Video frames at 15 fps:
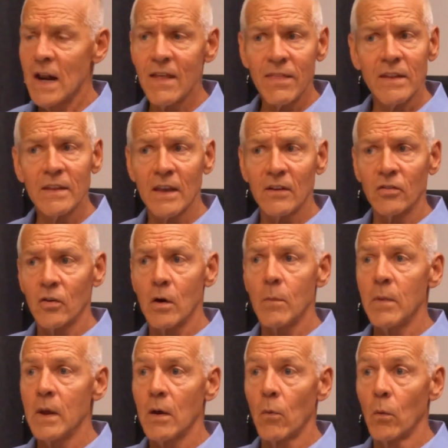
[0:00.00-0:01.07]
I think that's going to
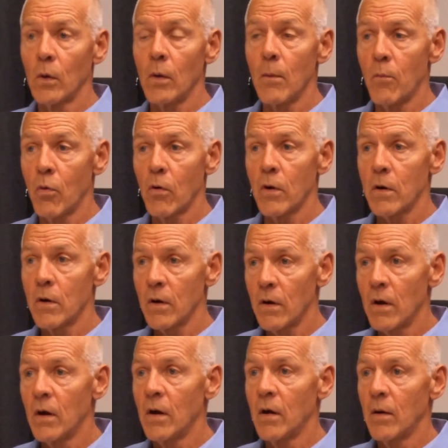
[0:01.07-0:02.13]
be a real important
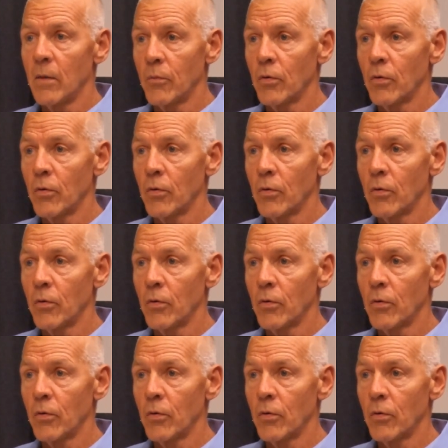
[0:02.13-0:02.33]
approach.